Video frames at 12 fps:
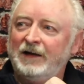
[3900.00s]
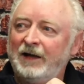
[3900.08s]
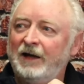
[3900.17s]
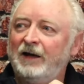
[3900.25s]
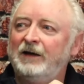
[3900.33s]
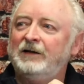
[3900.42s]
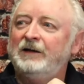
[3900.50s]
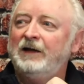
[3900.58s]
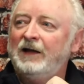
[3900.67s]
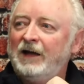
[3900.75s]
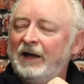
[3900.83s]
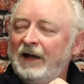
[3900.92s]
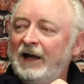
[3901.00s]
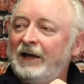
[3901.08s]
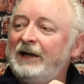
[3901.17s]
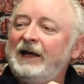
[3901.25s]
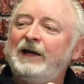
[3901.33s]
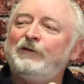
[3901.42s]
Uh, and
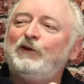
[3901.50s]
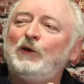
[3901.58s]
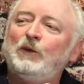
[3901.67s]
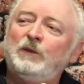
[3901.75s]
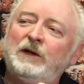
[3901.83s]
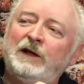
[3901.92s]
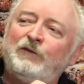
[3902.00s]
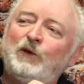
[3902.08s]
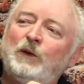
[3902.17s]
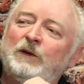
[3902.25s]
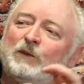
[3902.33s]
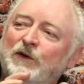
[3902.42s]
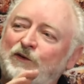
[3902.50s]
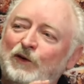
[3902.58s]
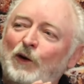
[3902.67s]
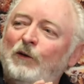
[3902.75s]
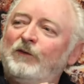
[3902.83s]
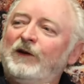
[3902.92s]
and if you if you had
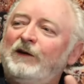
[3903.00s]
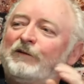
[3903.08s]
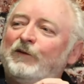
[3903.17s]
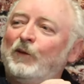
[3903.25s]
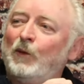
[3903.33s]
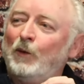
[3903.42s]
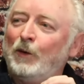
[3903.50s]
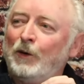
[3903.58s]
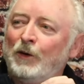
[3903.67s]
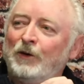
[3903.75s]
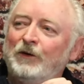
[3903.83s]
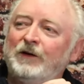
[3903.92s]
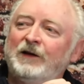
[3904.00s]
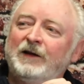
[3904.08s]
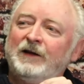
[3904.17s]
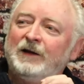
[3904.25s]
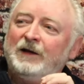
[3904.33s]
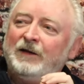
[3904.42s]
reserved it for
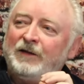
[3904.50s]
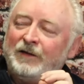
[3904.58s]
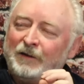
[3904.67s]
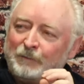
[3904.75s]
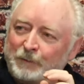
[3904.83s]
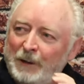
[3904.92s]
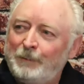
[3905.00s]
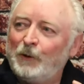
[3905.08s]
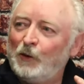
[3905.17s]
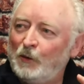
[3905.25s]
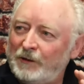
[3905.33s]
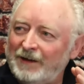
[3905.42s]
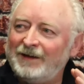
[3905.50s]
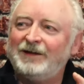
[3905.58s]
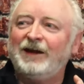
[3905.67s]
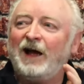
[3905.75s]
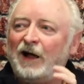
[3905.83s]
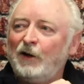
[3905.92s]
the people who didn't
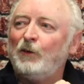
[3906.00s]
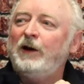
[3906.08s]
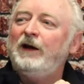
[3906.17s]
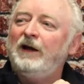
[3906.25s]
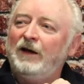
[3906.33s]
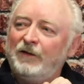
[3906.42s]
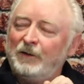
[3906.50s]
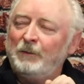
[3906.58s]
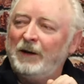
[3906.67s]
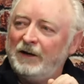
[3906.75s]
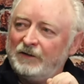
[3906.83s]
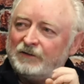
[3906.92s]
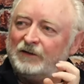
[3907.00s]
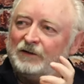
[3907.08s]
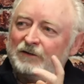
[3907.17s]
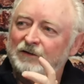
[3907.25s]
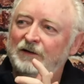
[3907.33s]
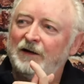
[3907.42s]
tolerate other
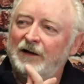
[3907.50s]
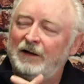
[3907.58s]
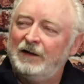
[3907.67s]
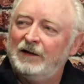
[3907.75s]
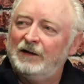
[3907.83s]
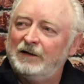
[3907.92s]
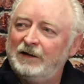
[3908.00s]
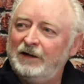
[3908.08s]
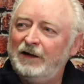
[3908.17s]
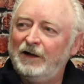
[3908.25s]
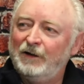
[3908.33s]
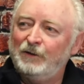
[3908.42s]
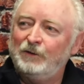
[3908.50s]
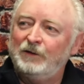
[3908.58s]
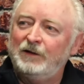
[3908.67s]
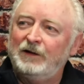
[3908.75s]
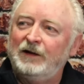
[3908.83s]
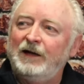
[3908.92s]
medicines, you know, it would have been
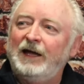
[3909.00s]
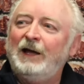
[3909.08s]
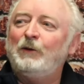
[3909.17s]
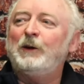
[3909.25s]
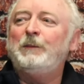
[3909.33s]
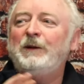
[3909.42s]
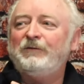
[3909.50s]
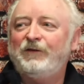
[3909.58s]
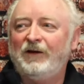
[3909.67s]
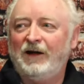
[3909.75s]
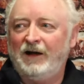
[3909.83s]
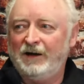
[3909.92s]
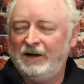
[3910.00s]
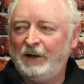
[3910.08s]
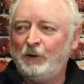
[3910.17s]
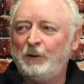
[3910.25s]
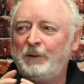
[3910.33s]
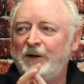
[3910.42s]
a balance. It would have been cost. It
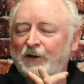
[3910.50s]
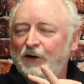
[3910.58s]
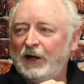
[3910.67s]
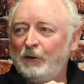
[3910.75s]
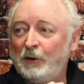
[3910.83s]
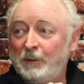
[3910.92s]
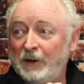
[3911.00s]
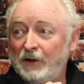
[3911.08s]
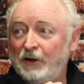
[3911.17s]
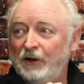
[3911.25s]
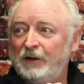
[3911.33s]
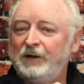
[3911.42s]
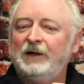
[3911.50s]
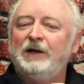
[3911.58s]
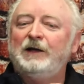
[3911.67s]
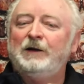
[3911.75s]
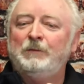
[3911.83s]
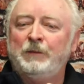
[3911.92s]
would have been. Right, it would have been right. good,
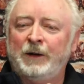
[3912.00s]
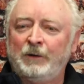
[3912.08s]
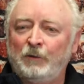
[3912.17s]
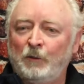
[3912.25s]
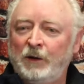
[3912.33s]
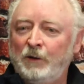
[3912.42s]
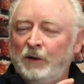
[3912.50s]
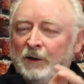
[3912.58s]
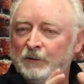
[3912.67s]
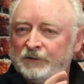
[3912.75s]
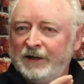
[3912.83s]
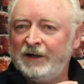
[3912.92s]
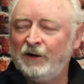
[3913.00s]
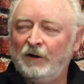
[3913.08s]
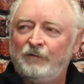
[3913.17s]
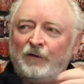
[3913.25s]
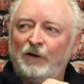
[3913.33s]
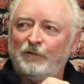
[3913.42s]
but we it was taken
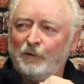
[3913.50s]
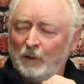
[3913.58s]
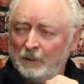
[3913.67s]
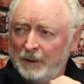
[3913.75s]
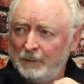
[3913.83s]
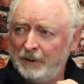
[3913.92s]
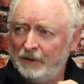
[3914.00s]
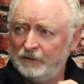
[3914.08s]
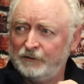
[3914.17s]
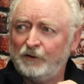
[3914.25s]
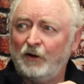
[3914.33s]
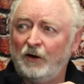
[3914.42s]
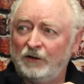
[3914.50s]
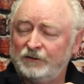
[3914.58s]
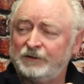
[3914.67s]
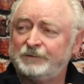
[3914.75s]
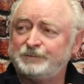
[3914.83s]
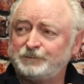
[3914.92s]
off our room there because of cost.